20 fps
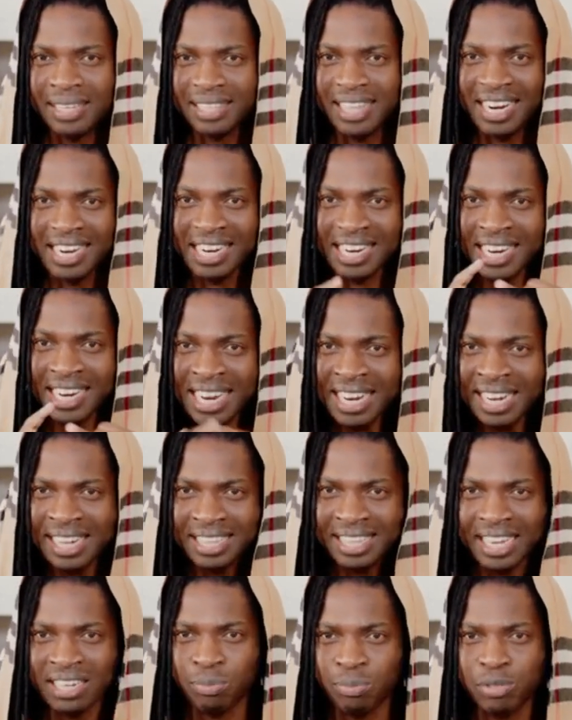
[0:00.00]
The
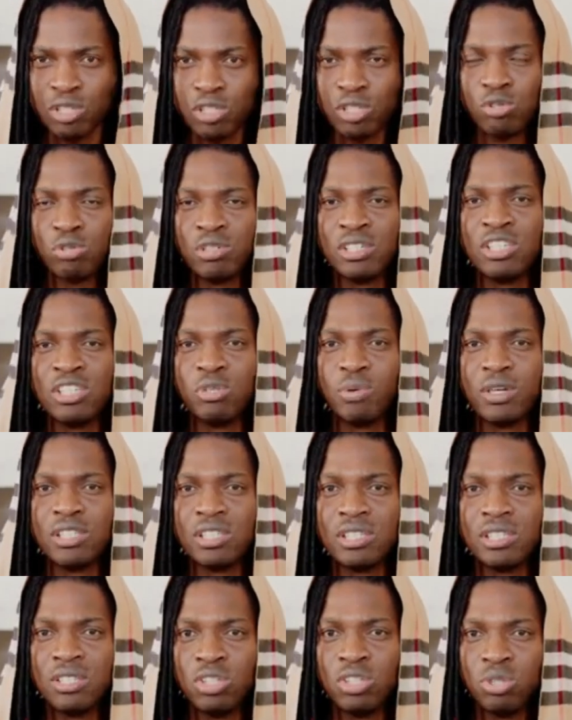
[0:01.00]
ring that Miss Trudy she
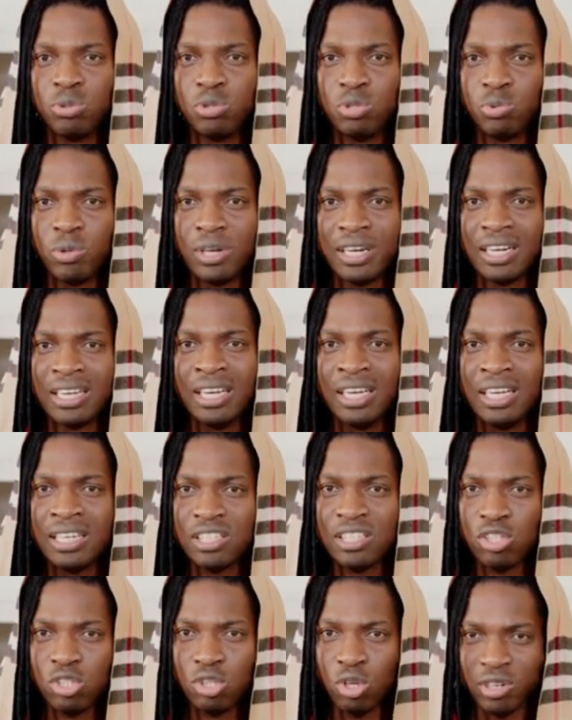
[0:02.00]
was wearing,
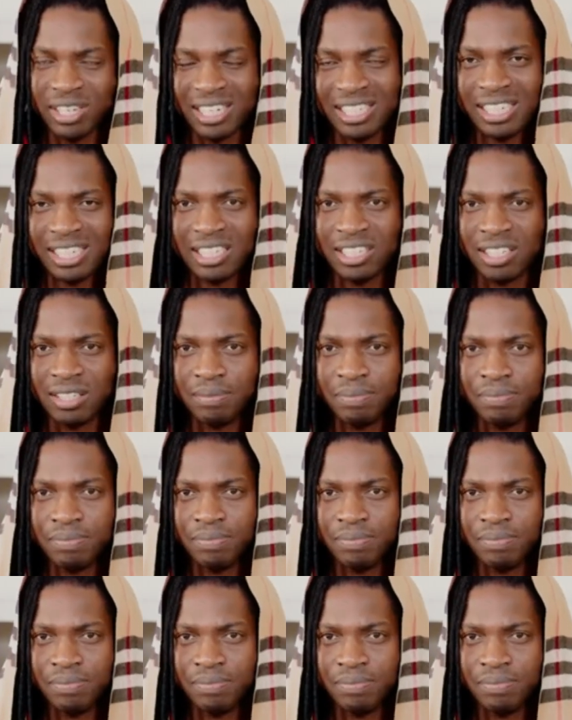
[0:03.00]
she's donated.